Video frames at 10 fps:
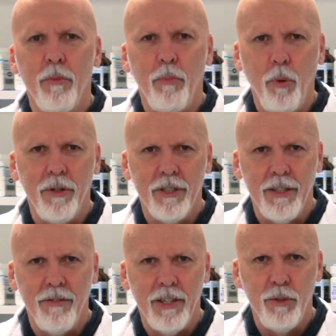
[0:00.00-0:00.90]

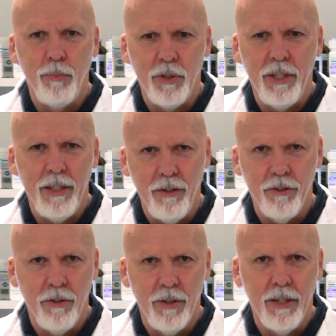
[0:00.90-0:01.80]
importance of this
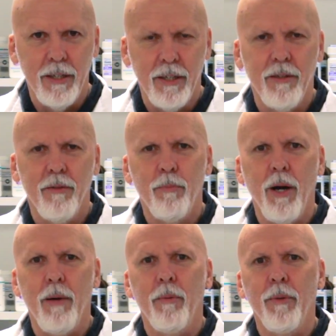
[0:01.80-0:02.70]
particular
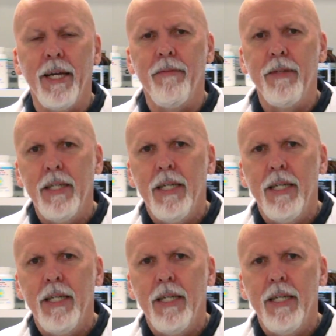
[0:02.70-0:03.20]
problem we have.